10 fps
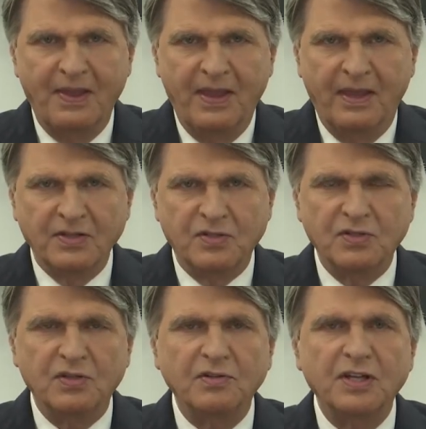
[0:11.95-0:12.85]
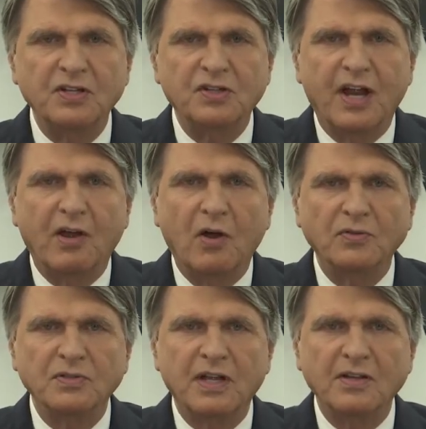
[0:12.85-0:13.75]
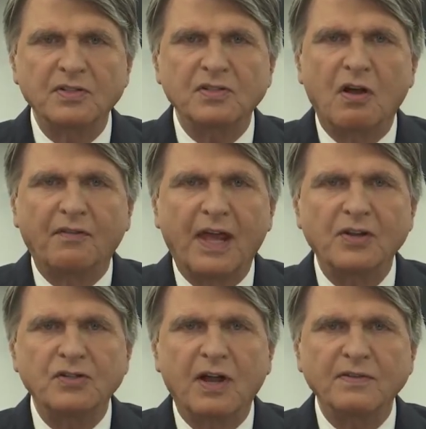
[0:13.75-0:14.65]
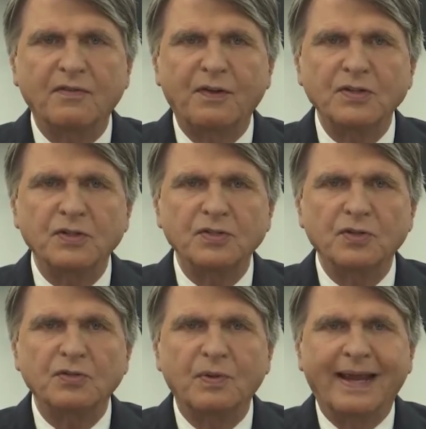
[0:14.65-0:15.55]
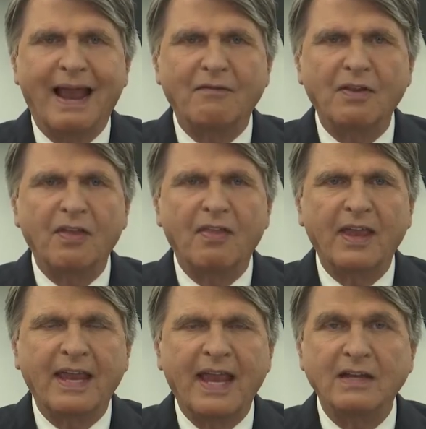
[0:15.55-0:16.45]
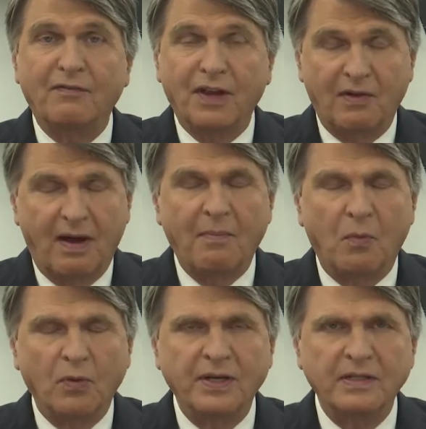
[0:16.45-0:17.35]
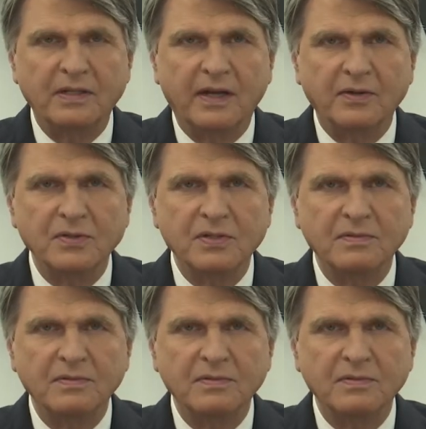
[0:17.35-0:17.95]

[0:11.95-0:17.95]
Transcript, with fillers: As News 13's Jake Holter tells us, Gulf County Sheriff's officials are doing everything they can to figure out more details.